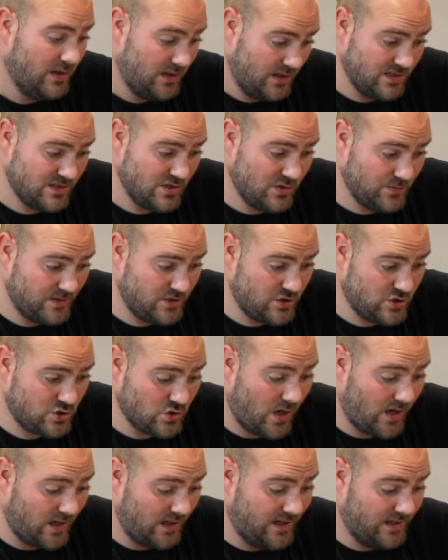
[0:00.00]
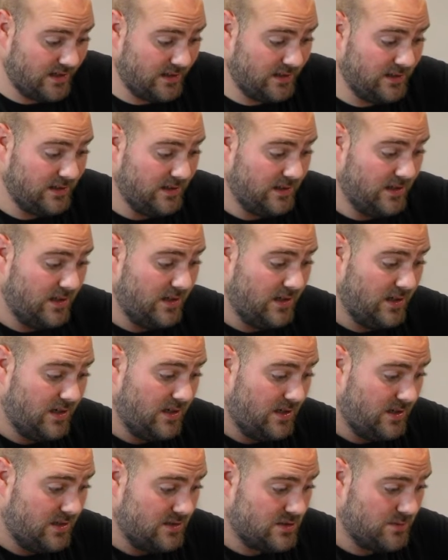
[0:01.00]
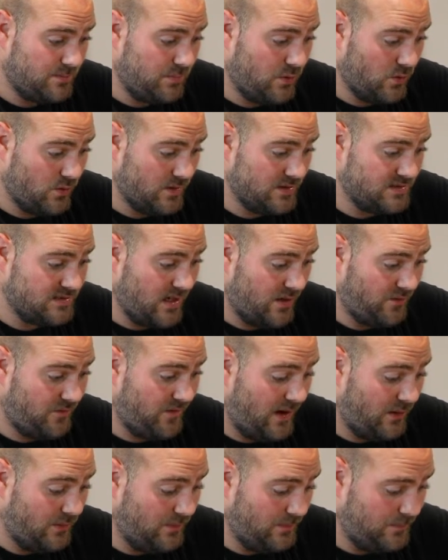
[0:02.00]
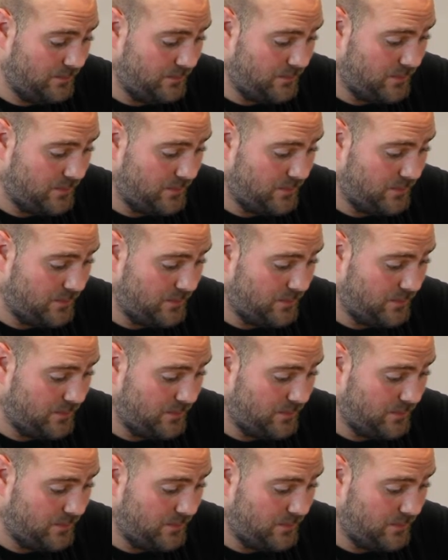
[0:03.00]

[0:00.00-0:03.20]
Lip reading: because it'll be struggling to pour itself out.